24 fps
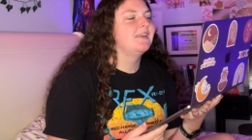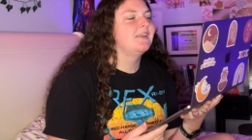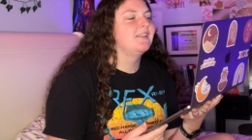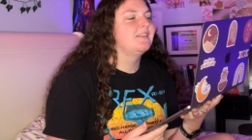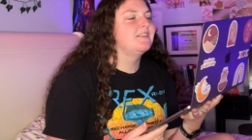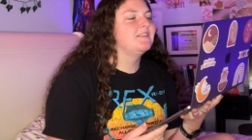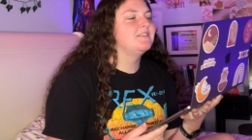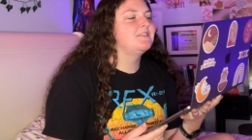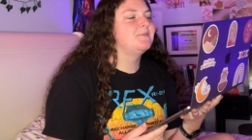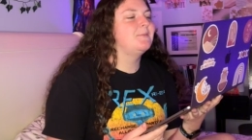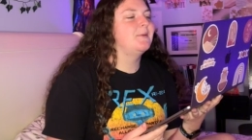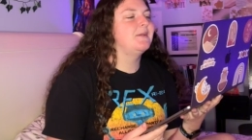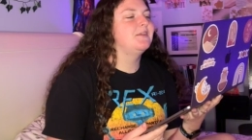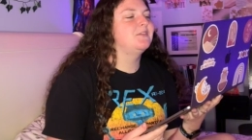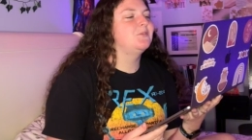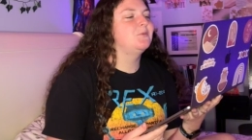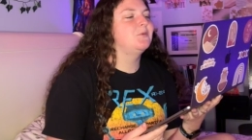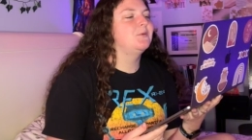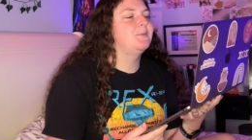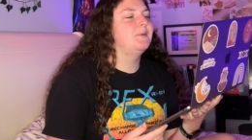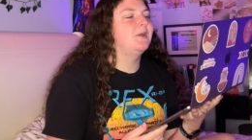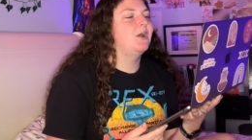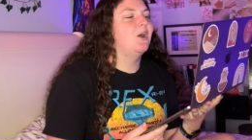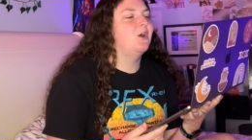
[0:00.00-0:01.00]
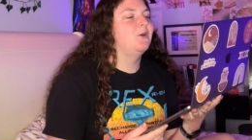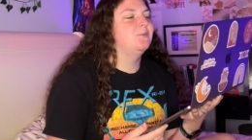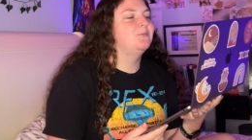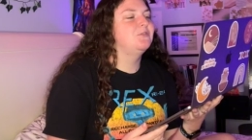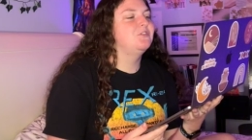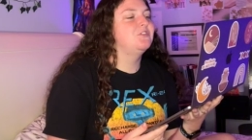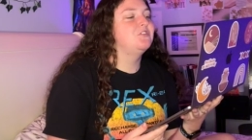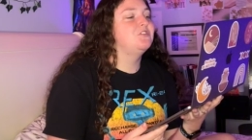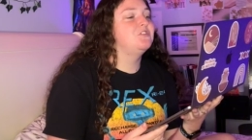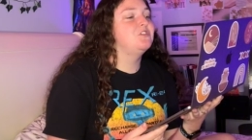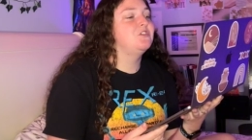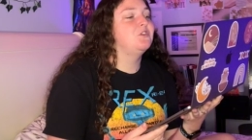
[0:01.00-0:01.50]
The space will be home
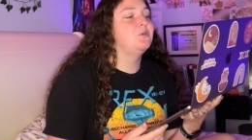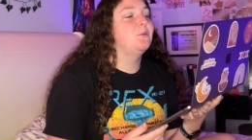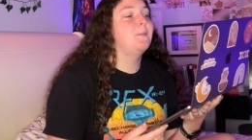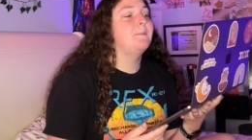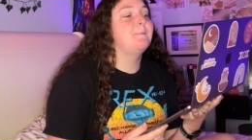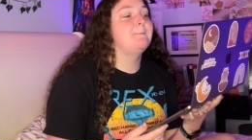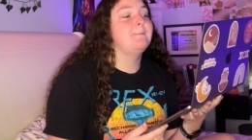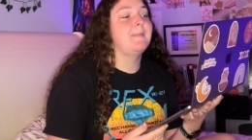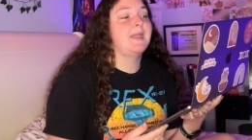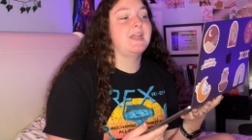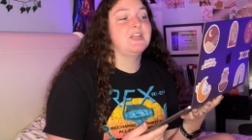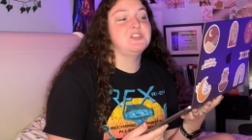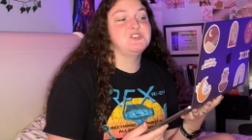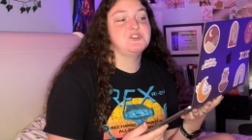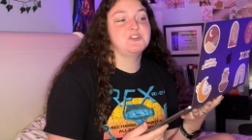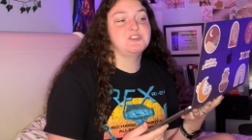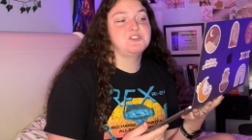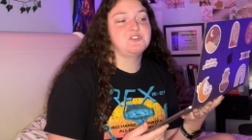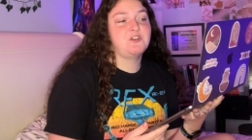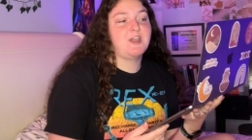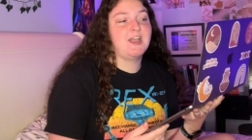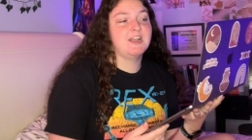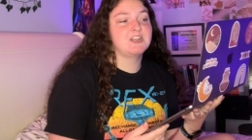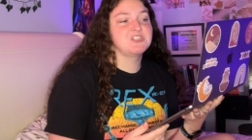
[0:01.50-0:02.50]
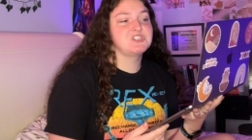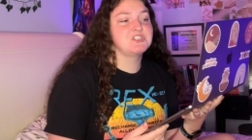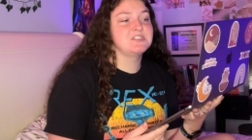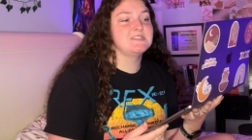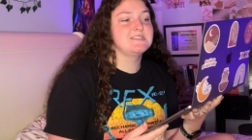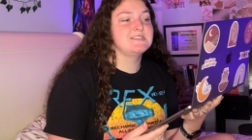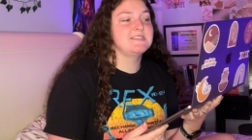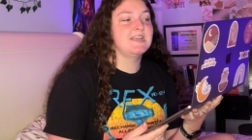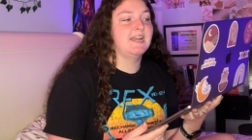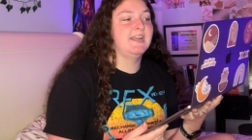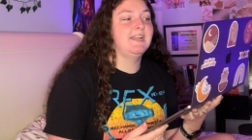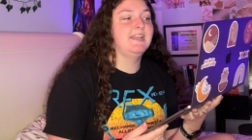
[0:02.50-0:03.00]
to two major attractions,
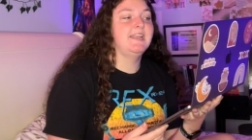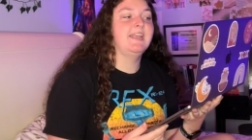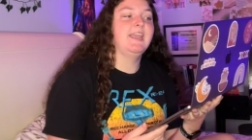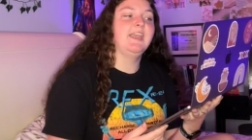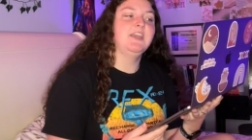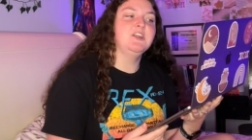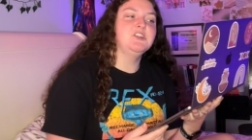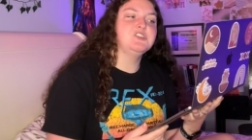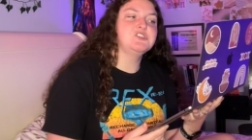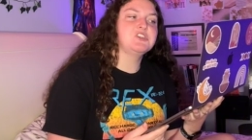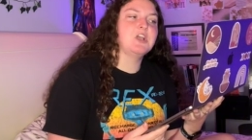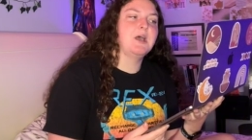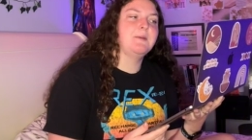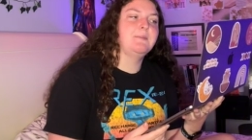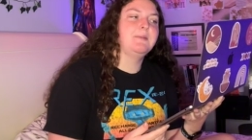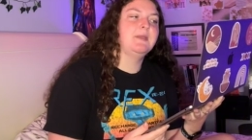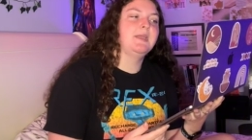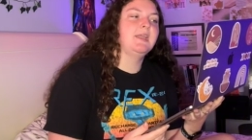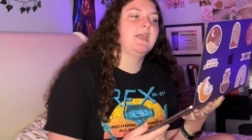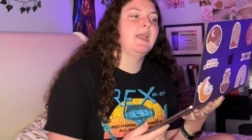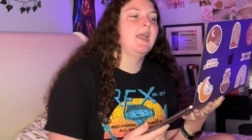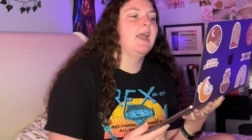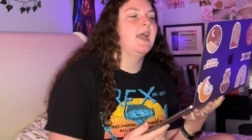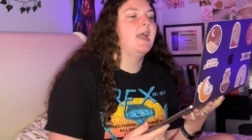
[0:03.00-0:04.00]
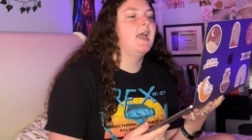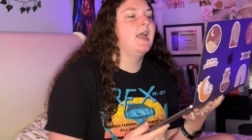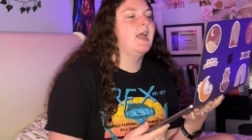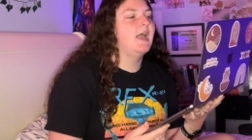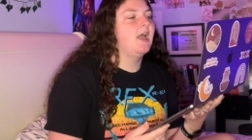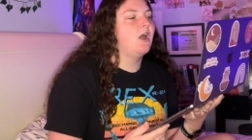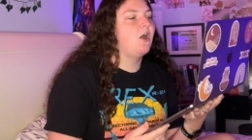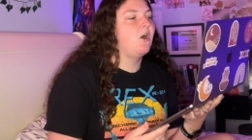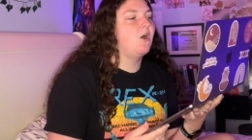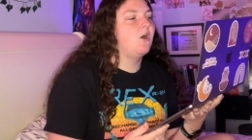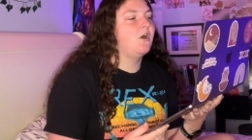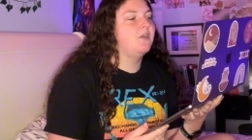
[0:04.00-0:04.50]
dining and shopping,
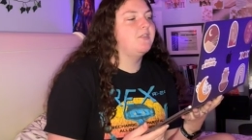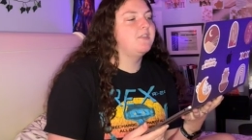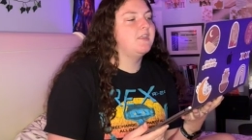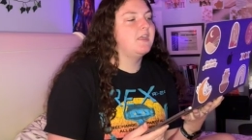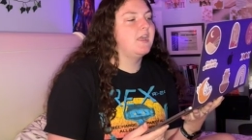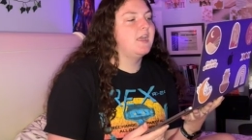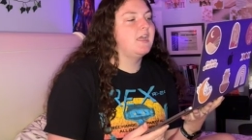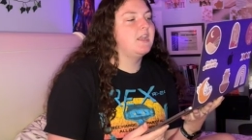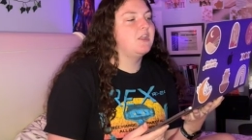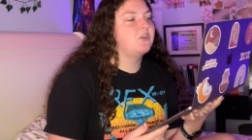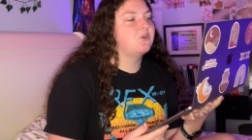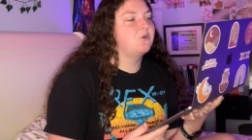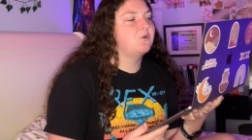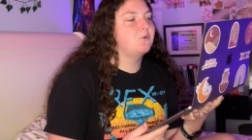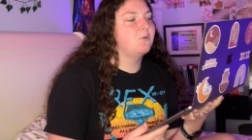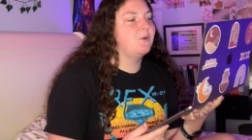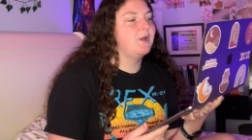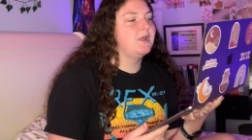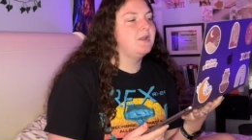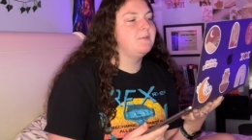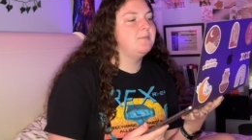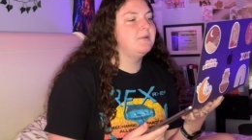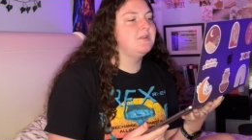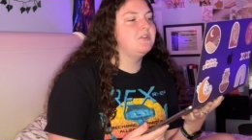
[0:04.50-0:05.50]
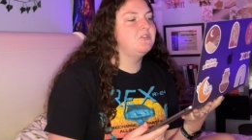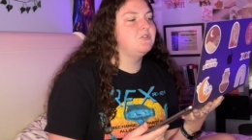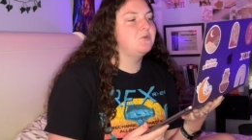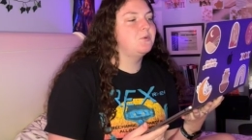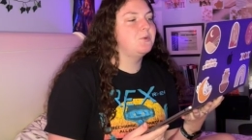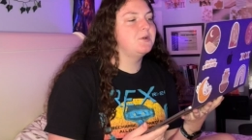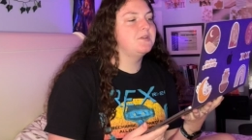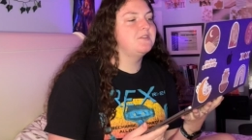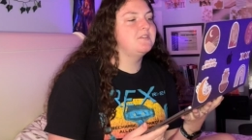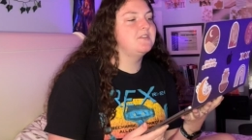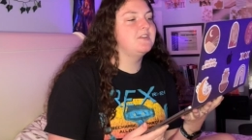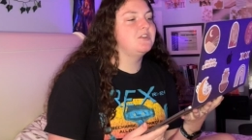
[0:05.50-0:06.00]
on an incredibly
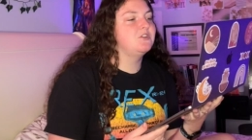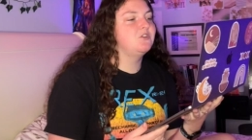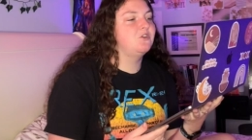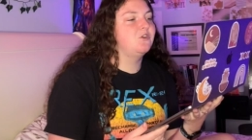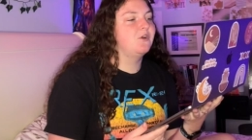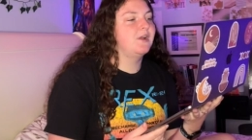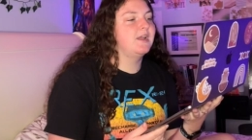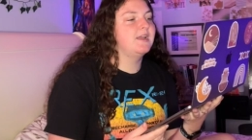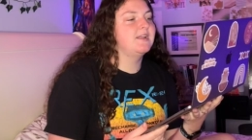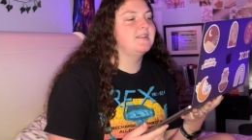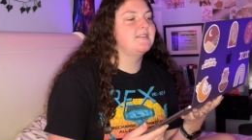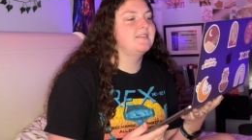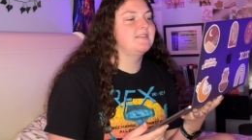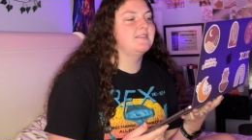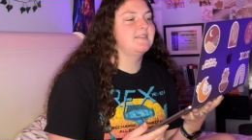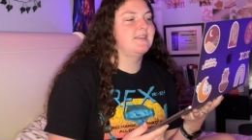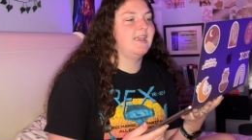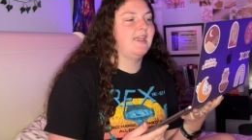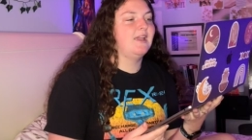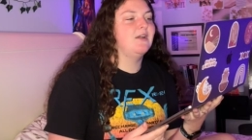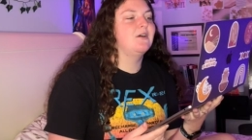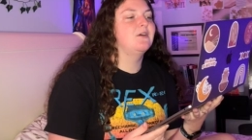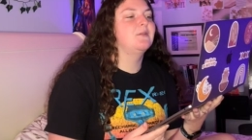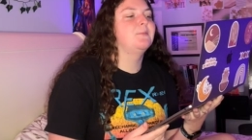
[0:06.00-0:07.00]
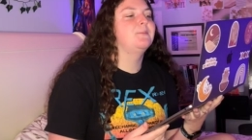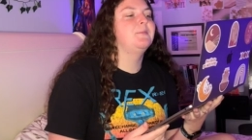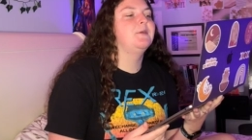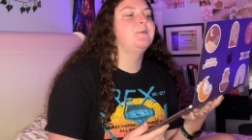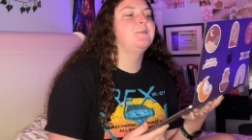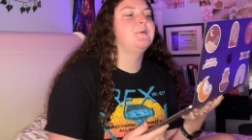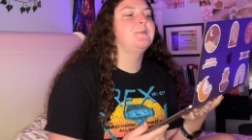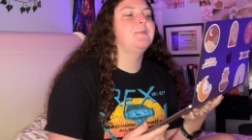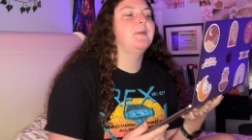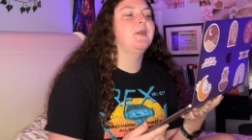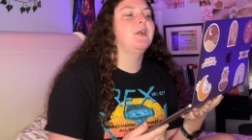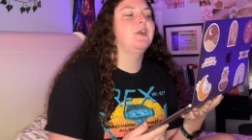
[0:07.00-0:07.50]
twisted grand scale. Be
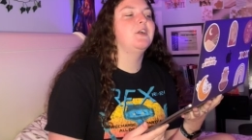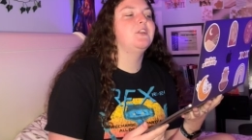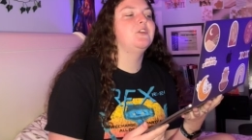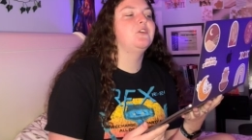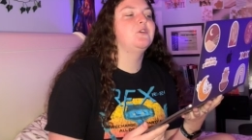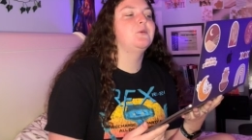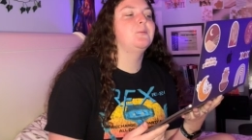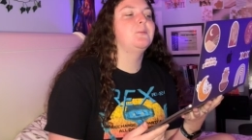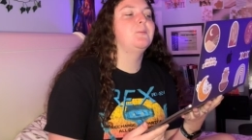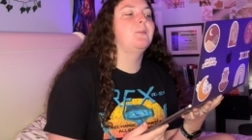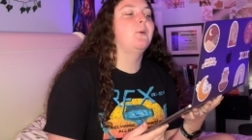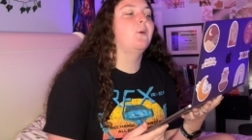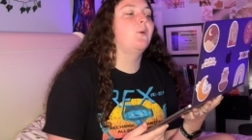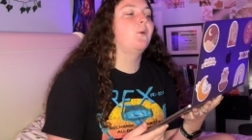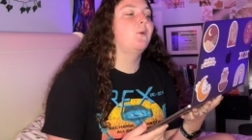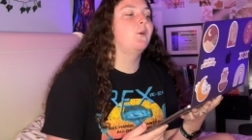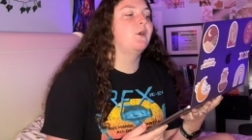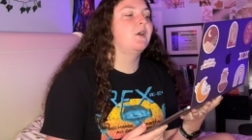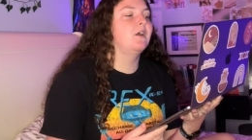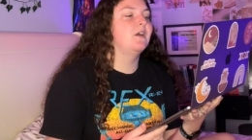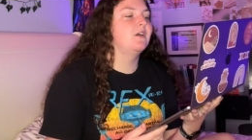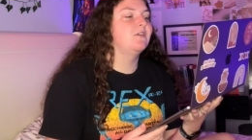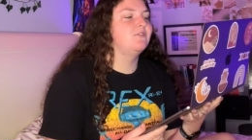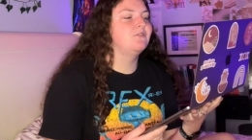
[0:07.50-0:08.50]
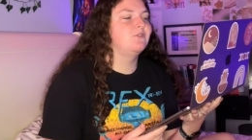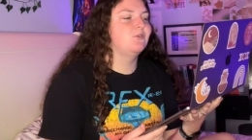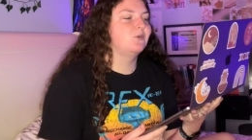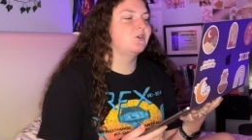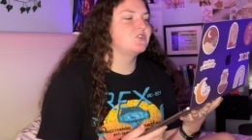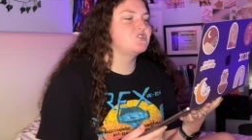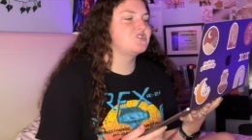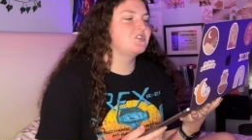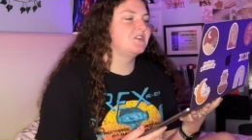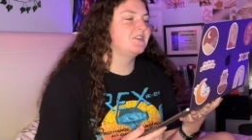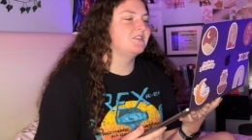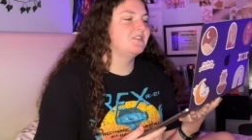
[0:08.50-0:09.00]
prepared, you poor,
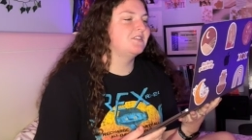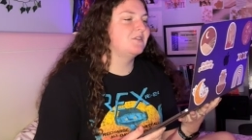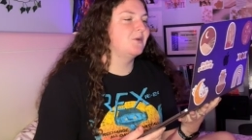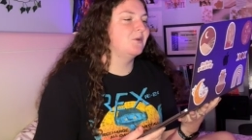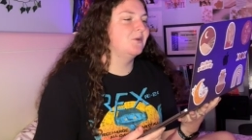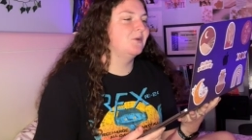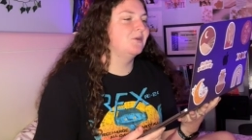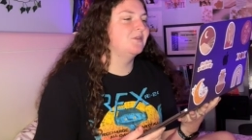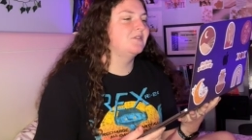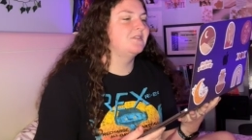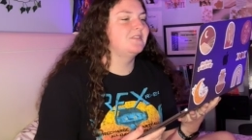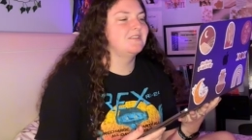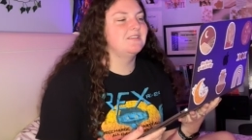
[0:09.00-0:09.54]
unfortunate souls.